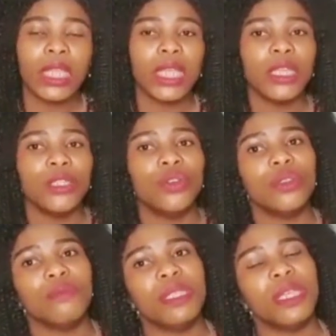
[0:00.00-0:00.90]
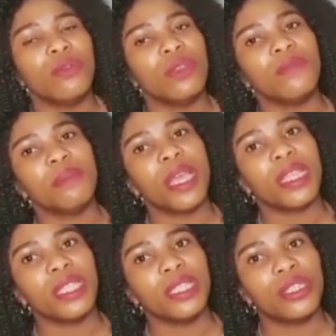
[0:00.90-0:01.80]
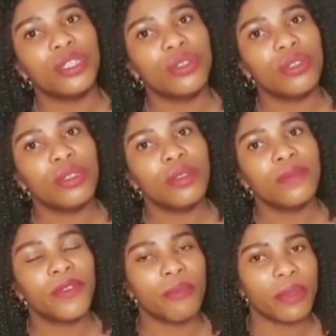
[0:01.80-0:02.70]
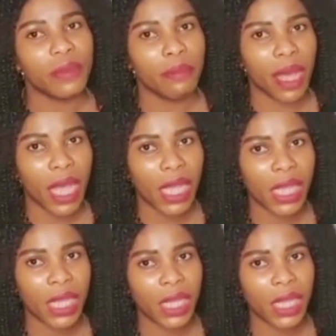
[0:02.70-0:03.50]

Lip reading: They told me they will give me an injection from the back